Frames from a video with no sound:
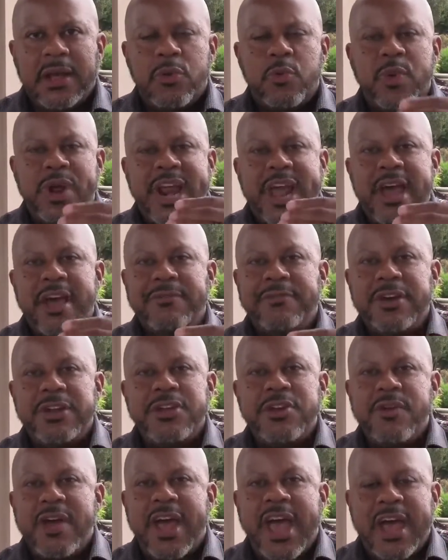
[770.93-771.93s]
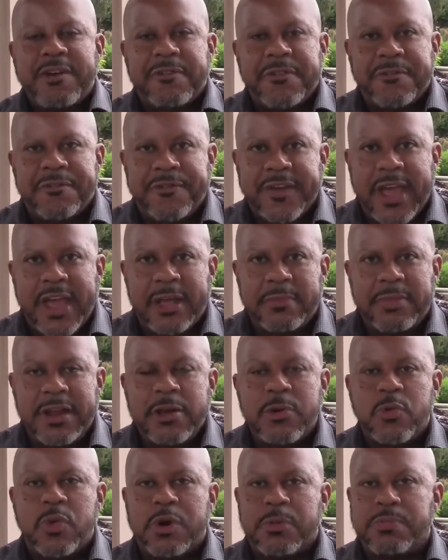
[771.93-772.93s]
Whenever you have a
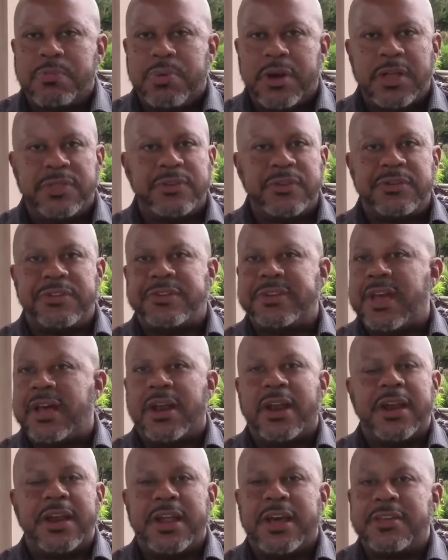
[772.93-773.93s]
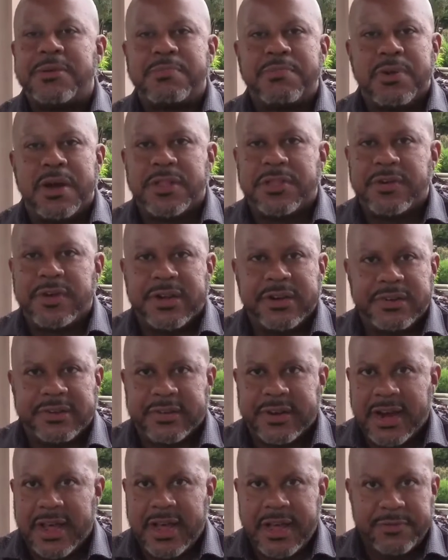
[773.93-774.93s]
family where brothers sell another brother into
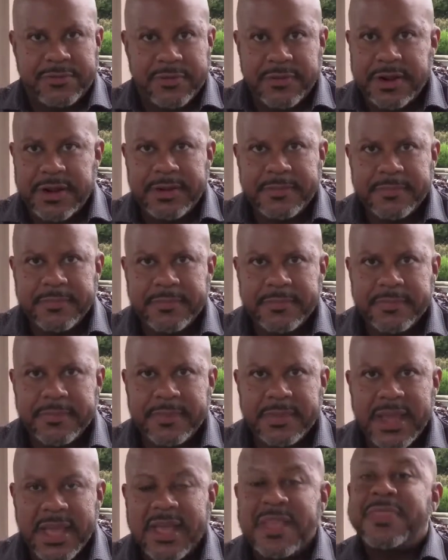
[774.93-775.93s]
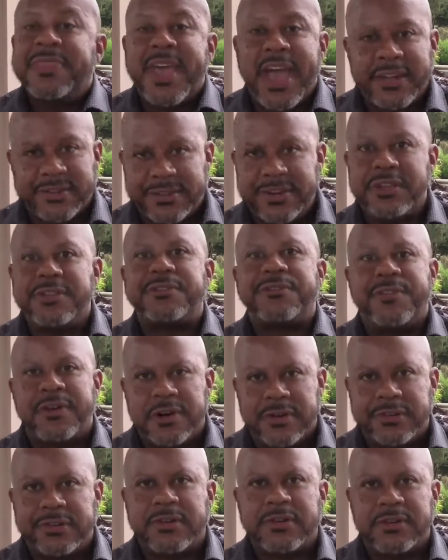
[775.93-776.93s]
slavery, that's
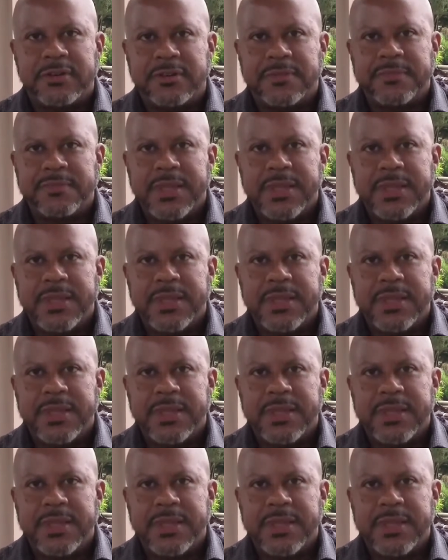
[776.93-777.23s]
dysfunctional.